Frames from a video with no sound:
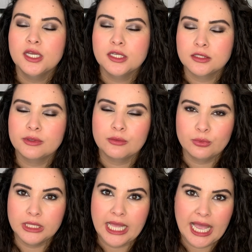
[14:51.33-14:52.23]
so it
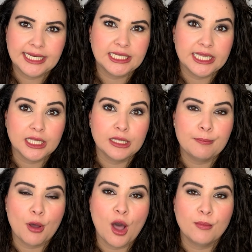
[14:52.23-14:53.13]
will act like a
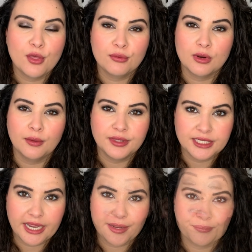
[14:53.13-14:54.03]
lip balm throughout the
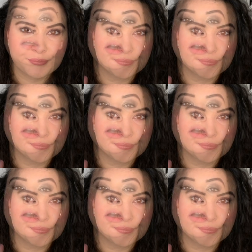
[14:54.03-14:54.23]
day.